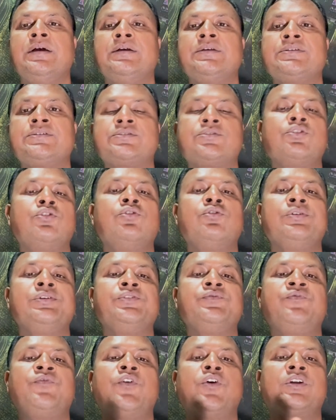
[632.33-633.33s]
So
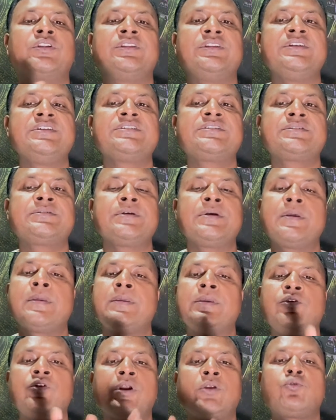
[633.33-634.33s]
for this,
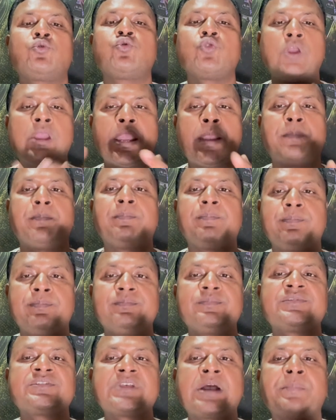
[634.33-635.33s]
you have to have
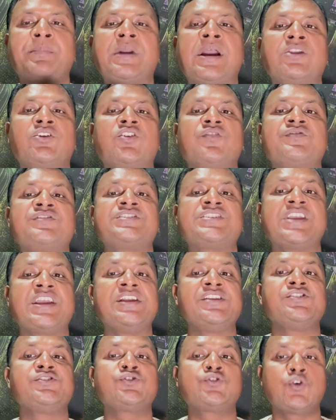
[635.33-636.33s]
some kind of
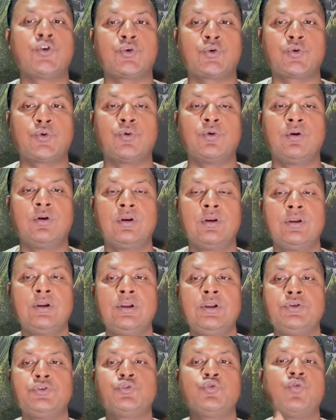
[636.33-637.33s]
change control.
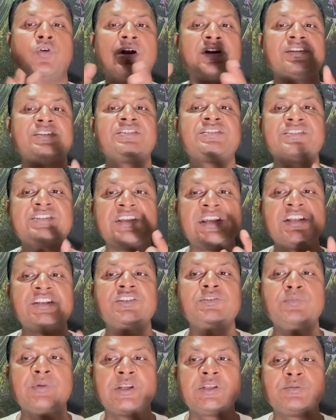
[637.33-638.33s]
What is
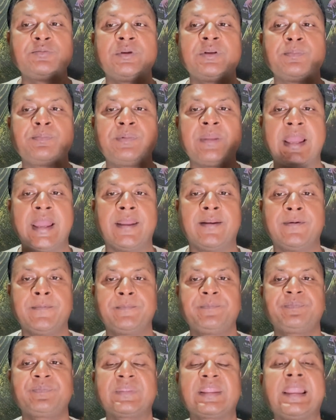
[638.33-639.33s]
change management plan?
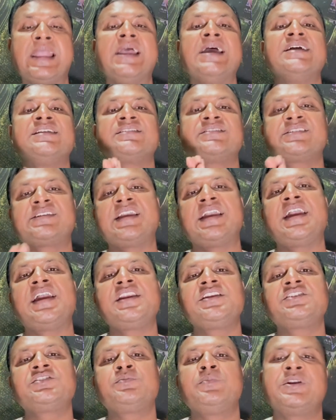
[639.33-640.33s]

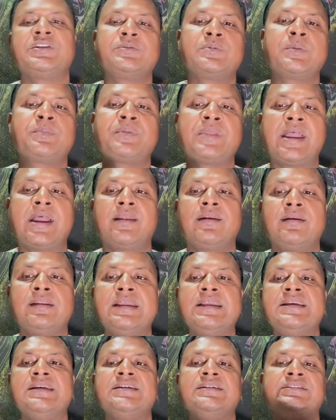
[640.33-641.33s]
Change management plan
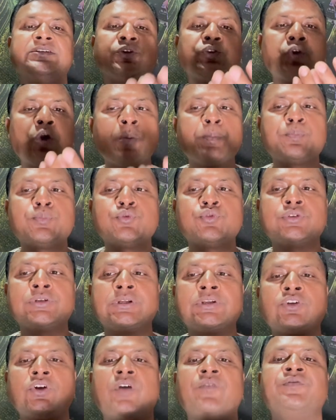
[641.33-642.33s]
is a
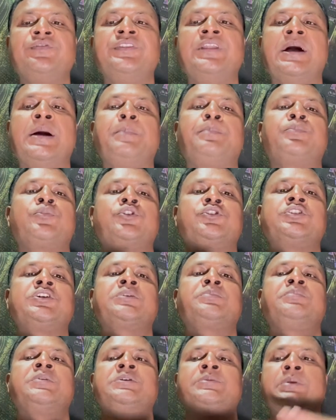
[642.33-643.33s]
component of the
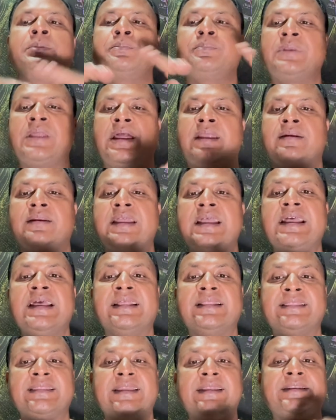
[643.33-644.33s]
project management plan
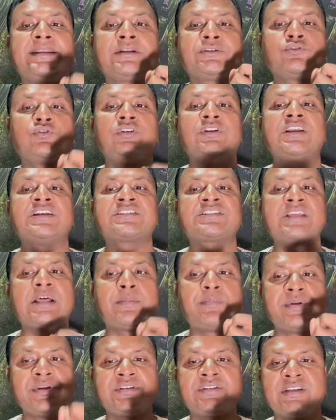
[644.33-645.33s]
that actually
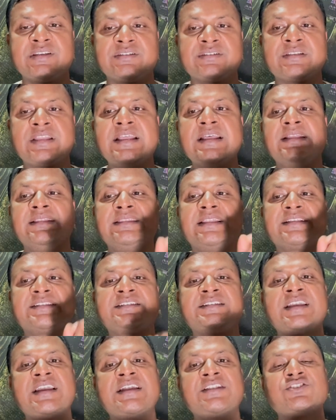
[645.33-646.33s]
establishes the
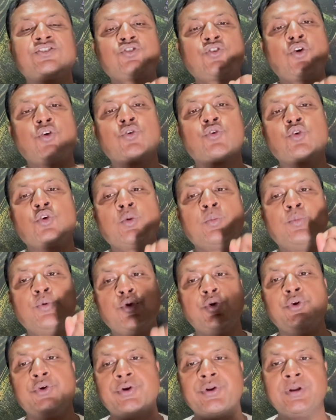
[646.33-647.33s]
change control
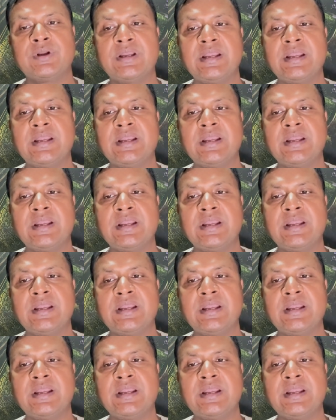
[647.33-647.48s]
board,